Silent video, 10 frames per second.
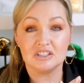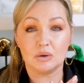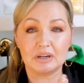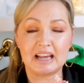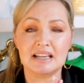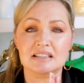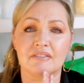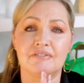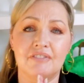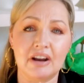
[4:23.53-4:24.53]
So it has
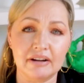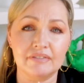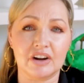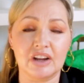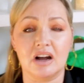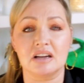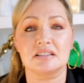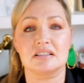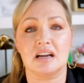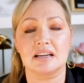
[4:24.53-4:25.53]
very, very high
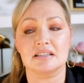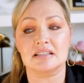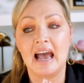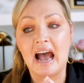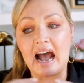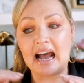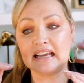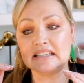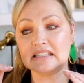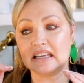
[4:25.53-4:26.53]
status.
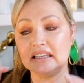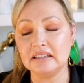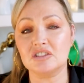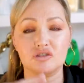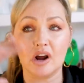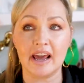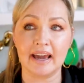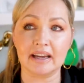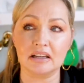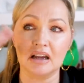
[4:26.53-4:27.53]
And in the
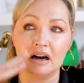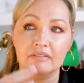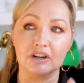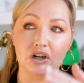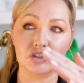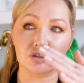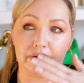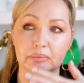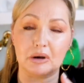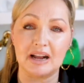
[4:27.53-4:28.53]
triangle of
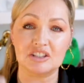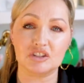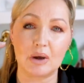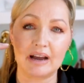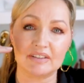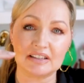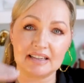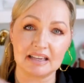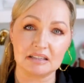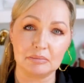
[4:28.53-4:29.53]
luxury brands, you have
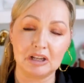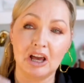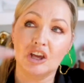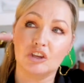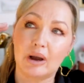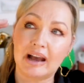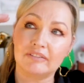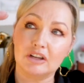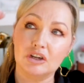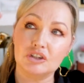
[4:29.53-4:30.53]
accessible, you
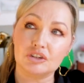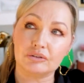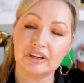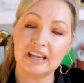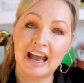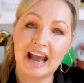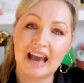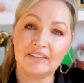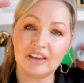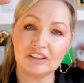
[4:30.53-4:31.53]
have luxury,
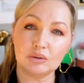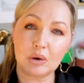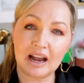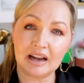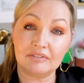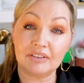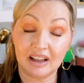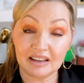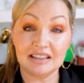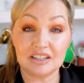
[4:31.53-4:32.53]
and then you have
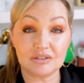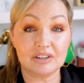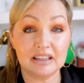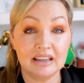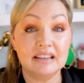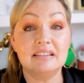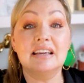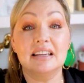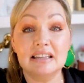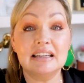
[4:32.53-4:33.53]
literally
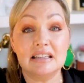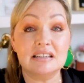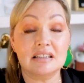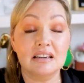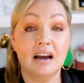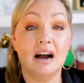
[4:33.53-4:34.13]
the elite